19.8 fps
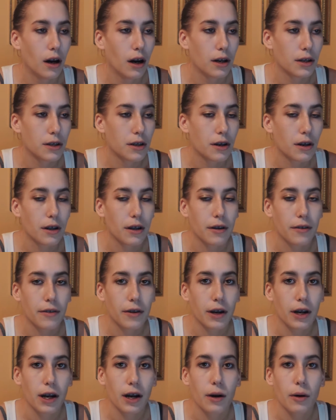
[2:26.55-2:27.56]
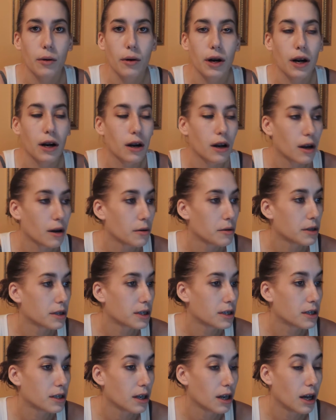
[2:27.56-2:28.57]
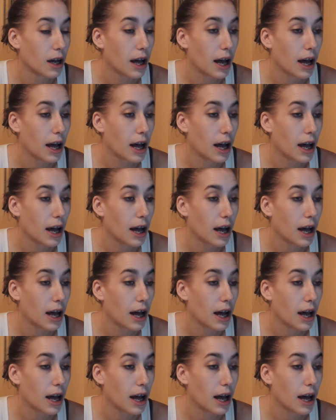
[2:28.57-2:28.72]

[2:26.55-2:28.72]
I totally forgot where I was